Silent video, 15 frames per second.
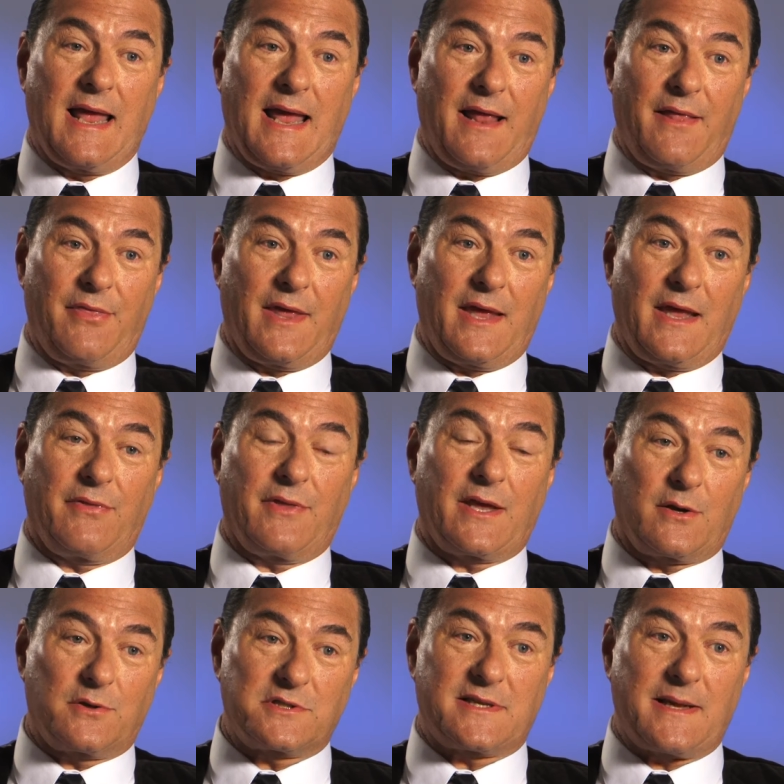and then they
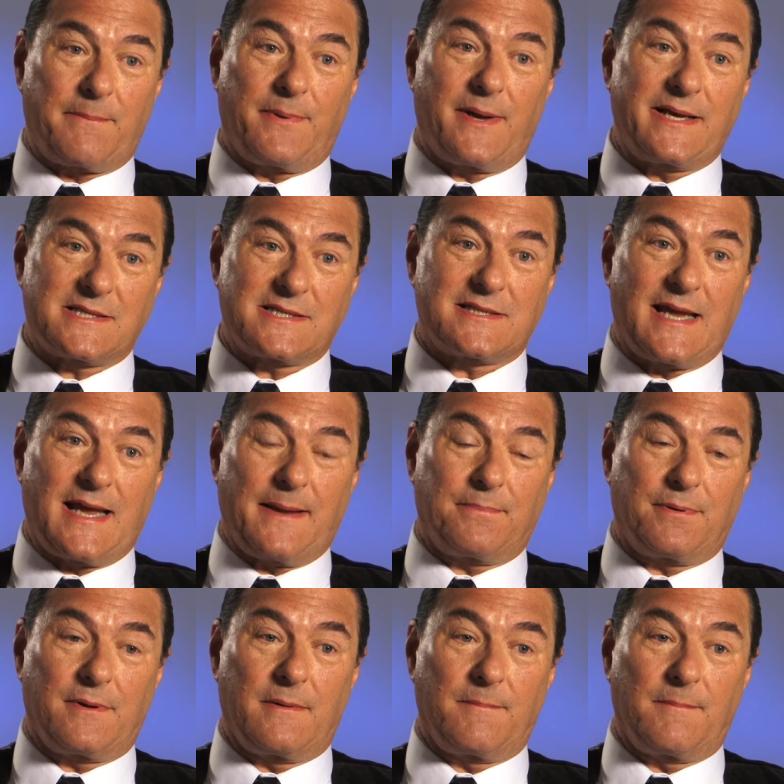go step by step,